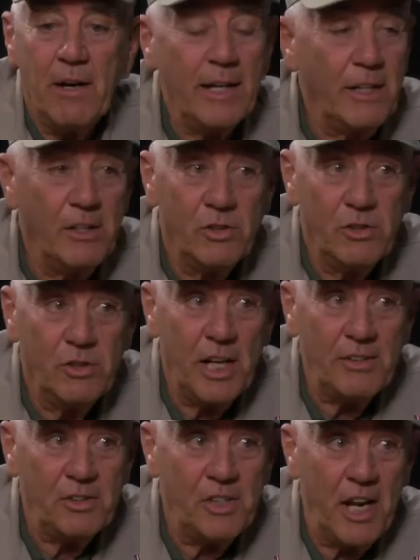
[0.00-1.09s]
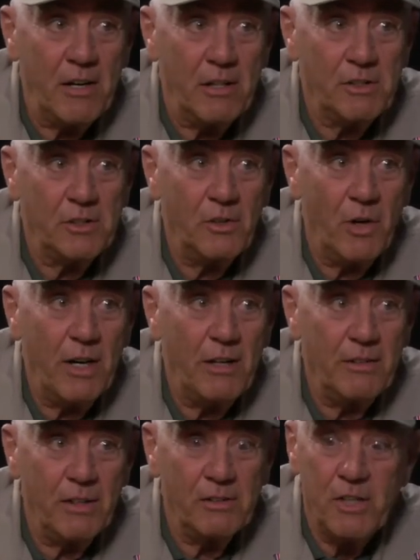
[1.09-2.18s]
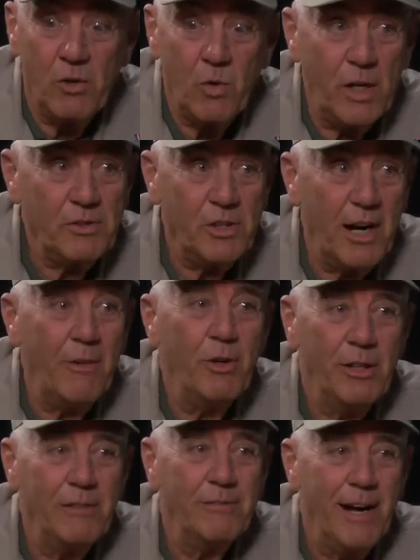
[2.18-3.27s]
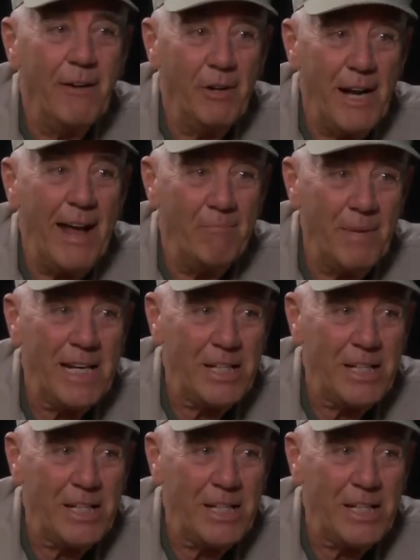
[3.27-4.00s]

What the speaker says: can set snares, so there's no question I would have meat.